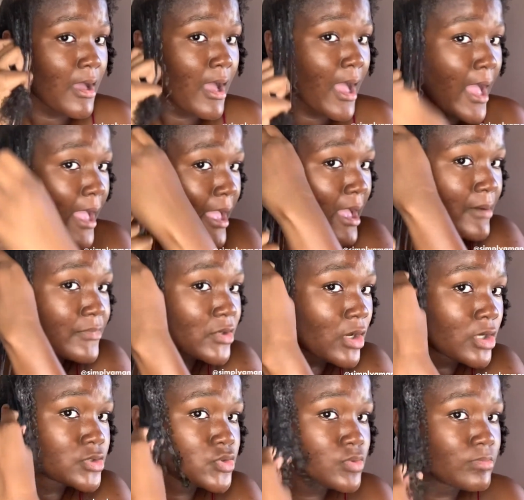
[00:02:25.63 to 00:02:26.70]
I am
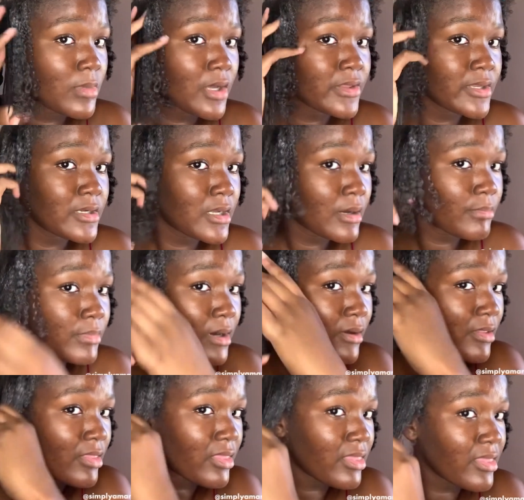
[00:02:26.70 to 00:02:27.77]
not too bothered
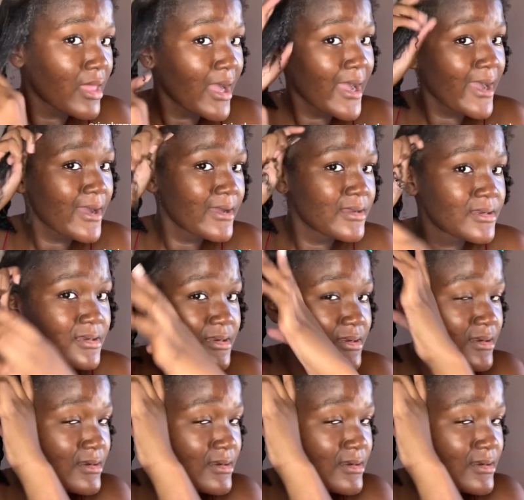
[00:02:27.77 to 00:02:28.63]
about that.